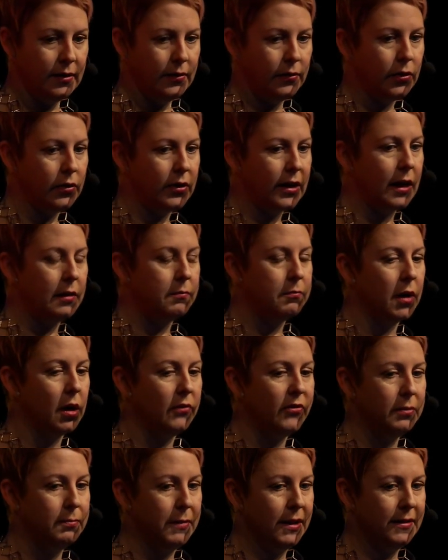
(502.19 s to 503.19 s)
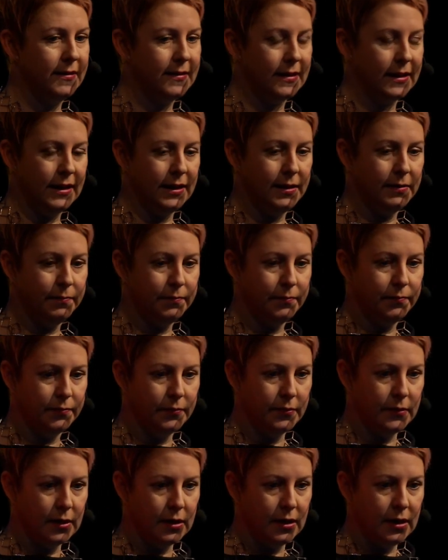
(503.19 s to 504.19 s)
So again, Marvin Minsky.
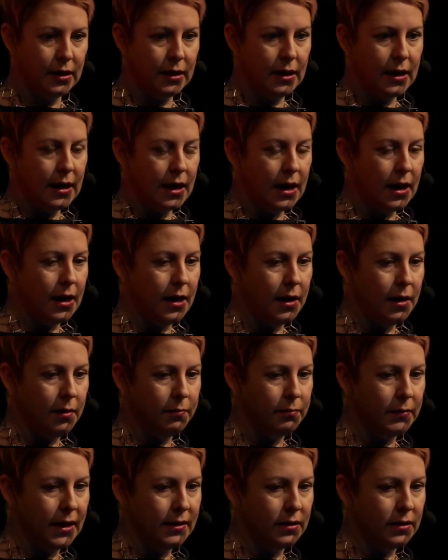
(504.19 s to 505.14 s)
Um,